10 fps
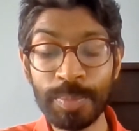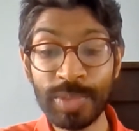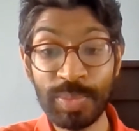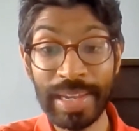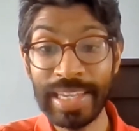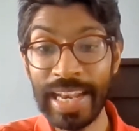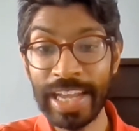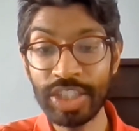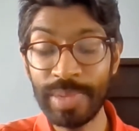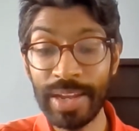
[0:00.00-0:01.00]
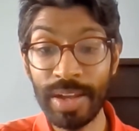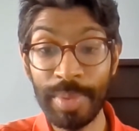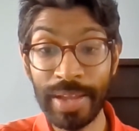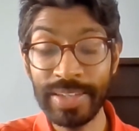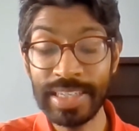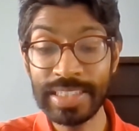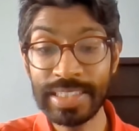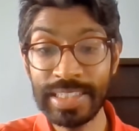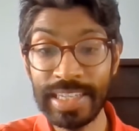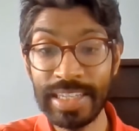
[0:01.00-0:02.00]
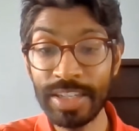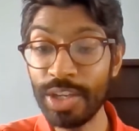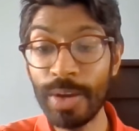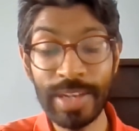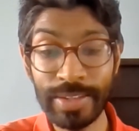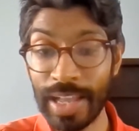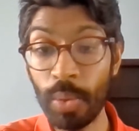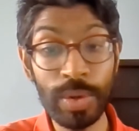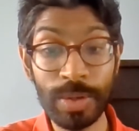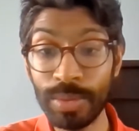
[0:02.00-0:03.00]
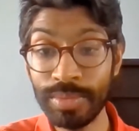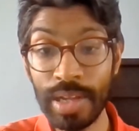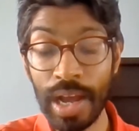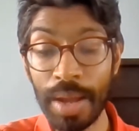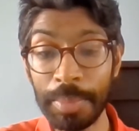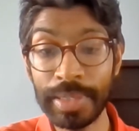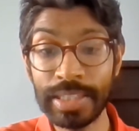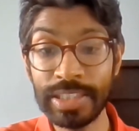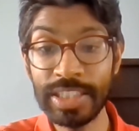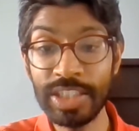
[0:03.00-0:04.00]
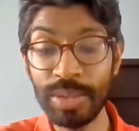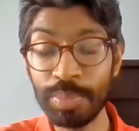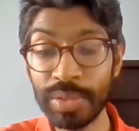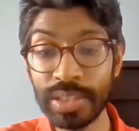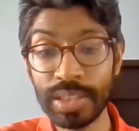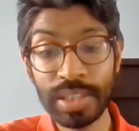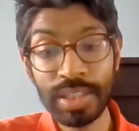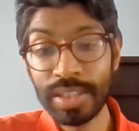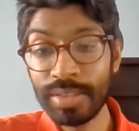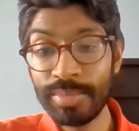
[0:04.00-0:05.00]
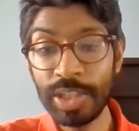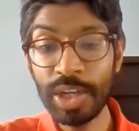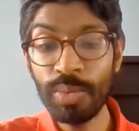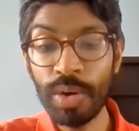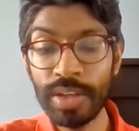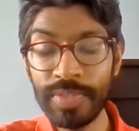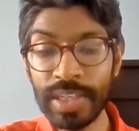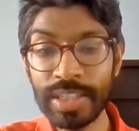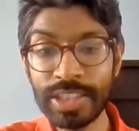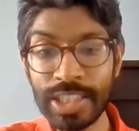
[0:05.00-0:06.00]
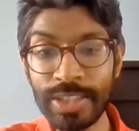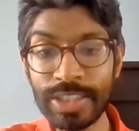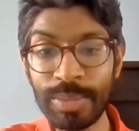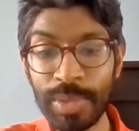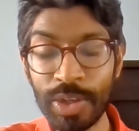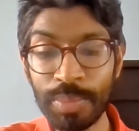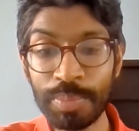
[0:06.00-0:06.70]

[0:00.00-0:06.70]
speculation about his seat, and no doubt that will continue. But you know what? If he continues to pick up